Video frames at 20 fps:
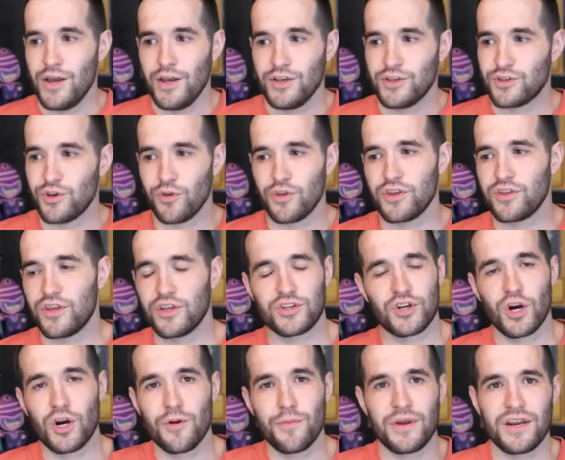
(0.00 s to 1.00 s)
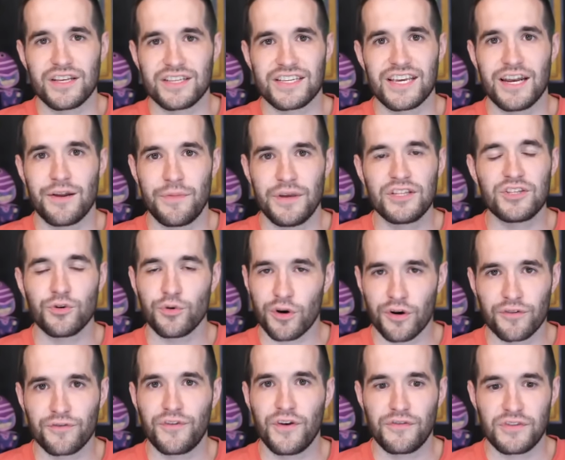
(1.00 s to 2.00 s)
So the tournament is going to be
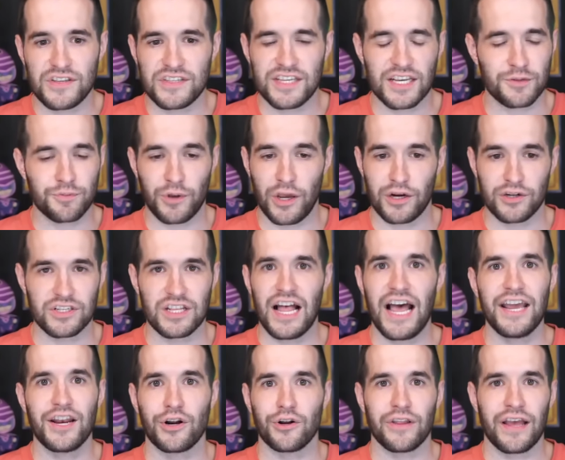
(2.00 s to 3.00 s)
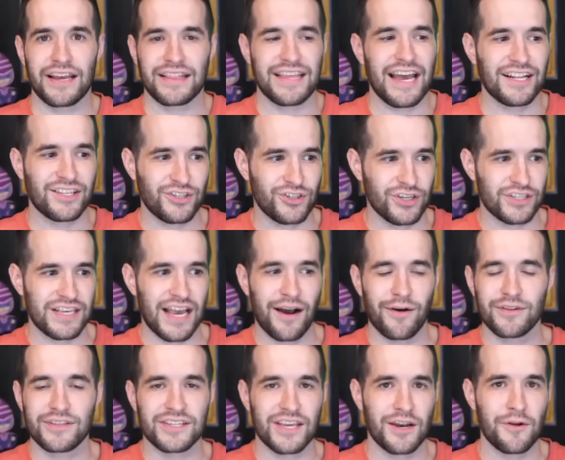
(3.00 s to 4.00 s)
256 players lighter. Like that's just
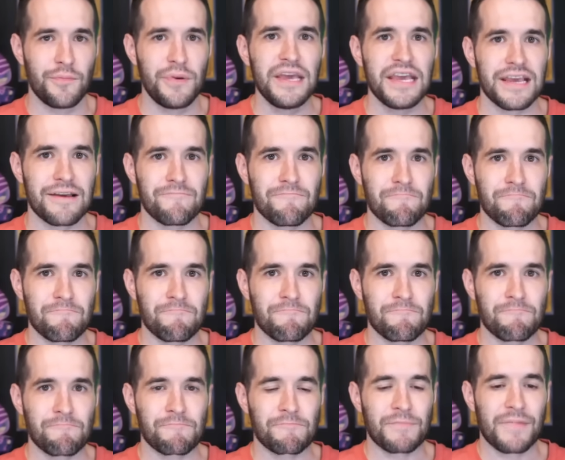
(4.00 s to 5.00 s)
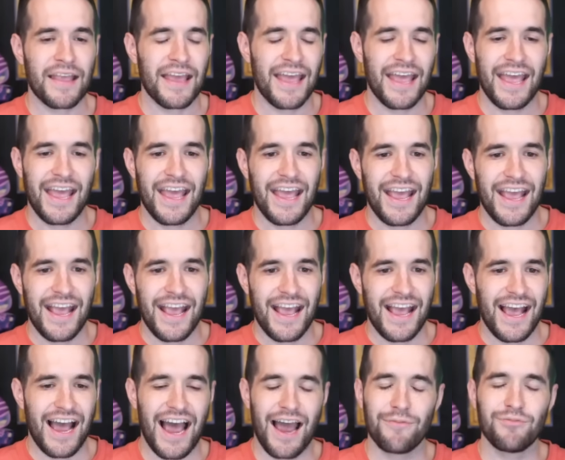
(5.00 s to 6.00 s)
how it's going to be.
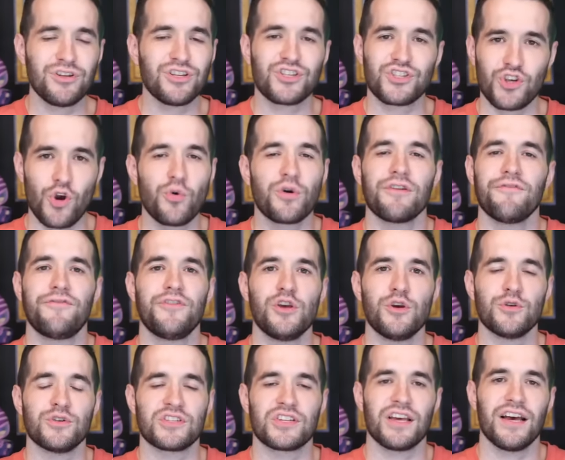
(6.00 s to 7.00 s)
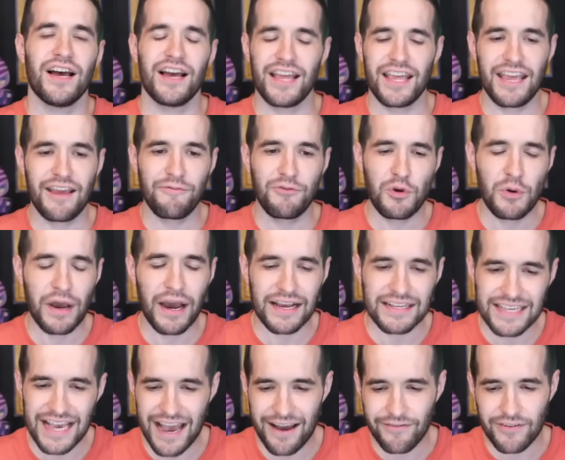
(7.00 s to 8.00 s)
I'm just so confused. If you
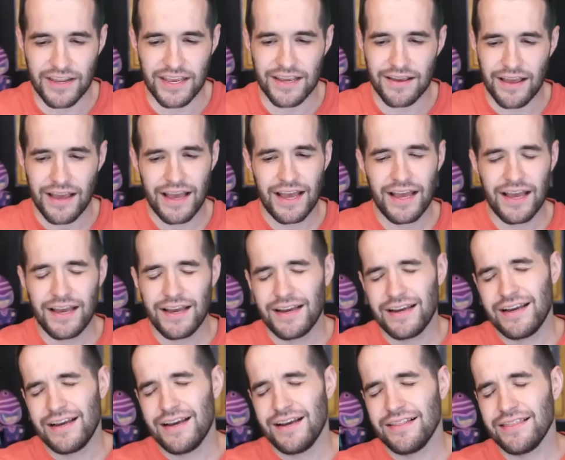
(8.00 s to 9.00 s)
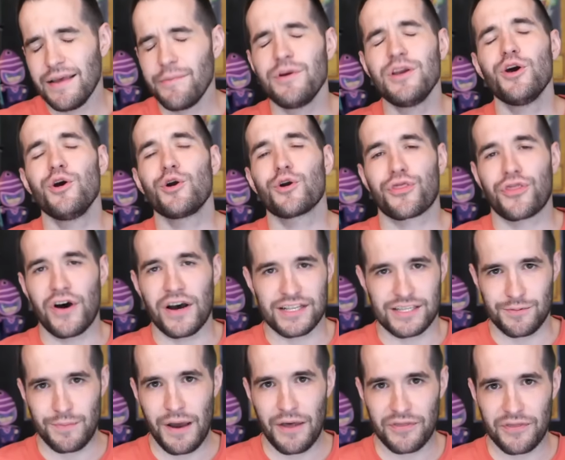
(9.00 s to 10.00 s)
guys have any, let me know your
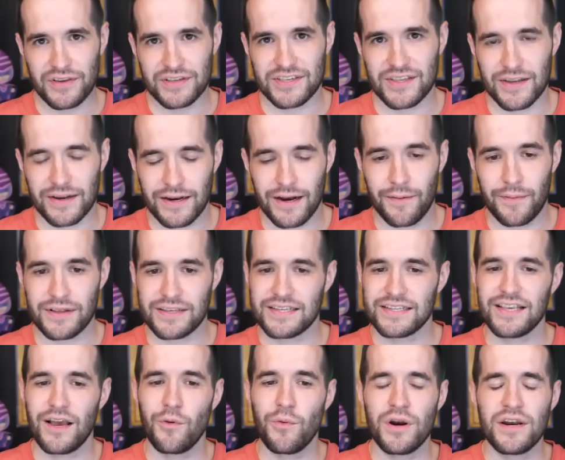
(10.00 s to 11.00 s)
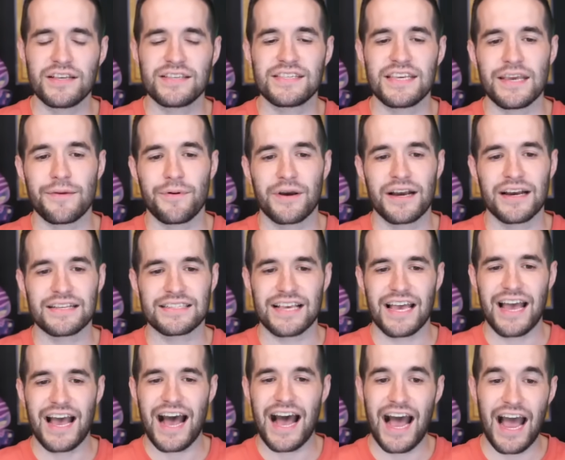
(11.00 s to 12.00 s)
thoughts about this in the comments because I want to see, because
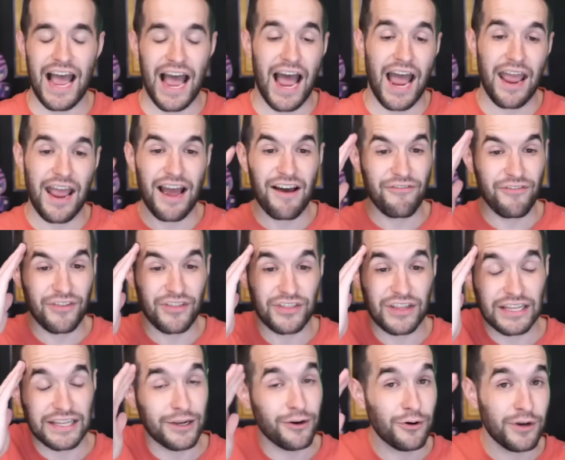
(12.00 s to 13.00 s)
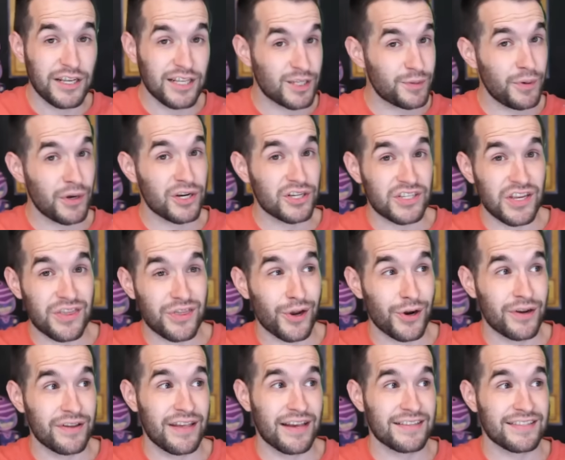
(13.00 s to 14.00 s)
I have the little conspiracy
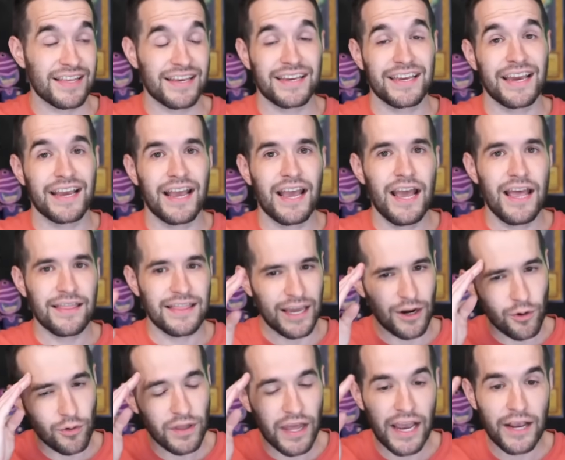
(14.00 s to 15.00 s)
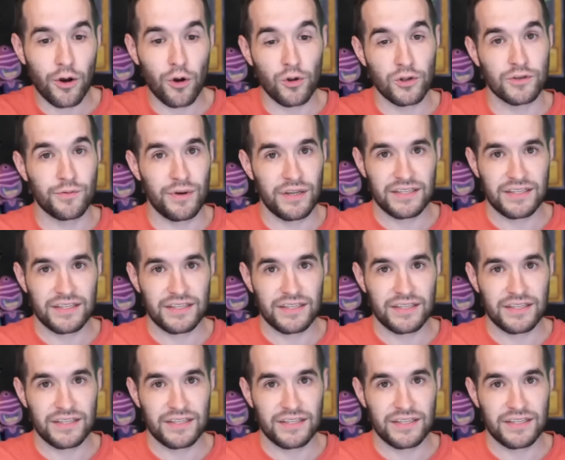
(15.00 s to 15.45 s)
theory that's thinking they don't like Ultimate